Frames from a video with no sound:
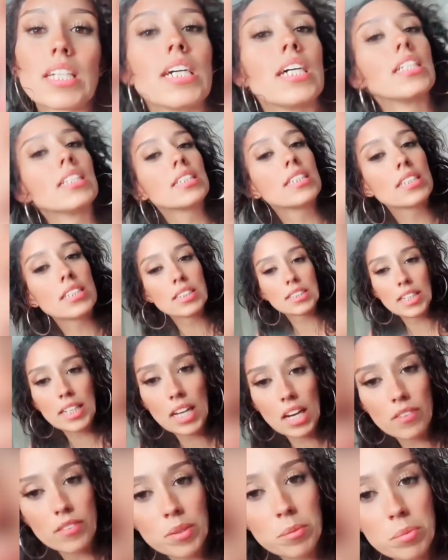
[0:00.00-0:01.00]
end of the day,
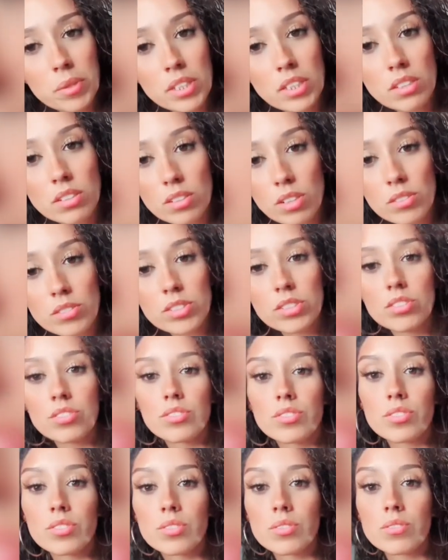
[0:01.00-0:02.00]
everybody knows the
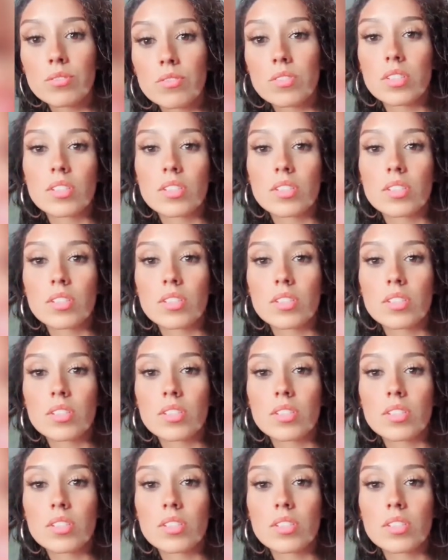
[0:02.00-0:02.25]
truth.